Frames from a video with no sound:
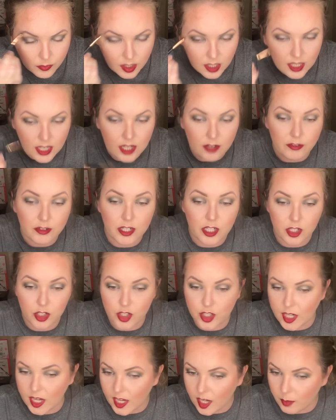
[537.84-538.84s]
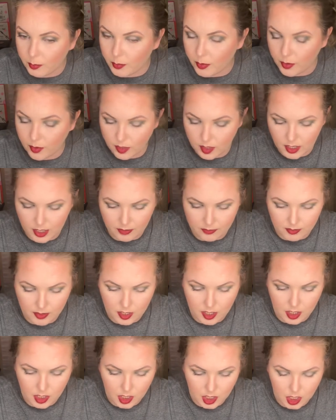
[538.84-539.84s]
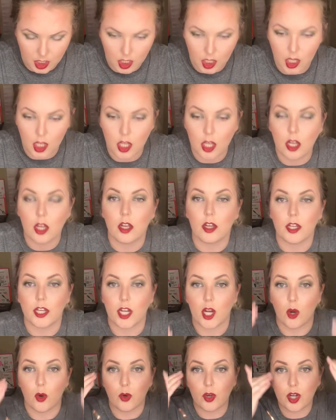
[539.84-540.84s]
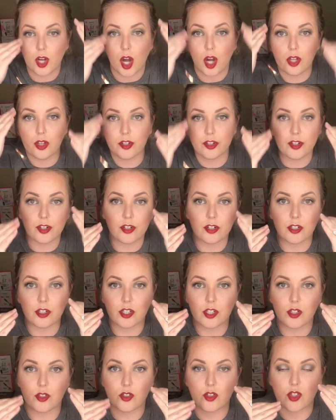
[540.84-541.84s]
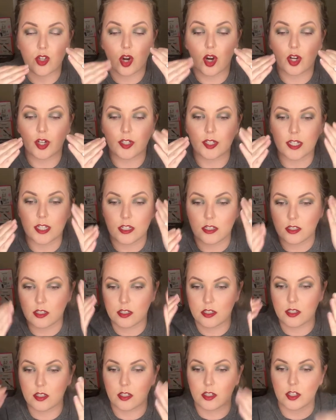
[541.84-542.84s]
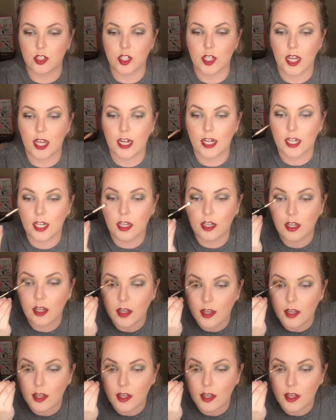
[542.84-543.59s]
Even in shape, even in, you know, color, darkness, shading,